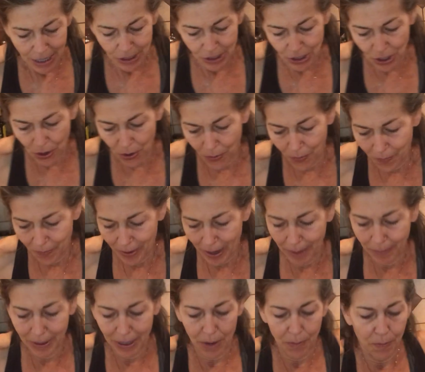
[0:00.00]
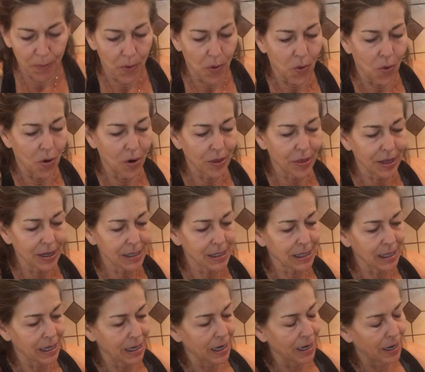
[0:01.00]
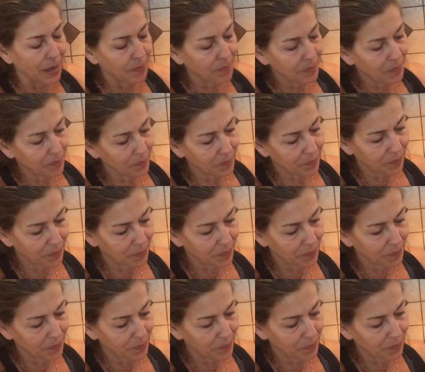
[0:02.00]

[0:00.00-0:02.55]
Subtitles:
So I'm going to pour this in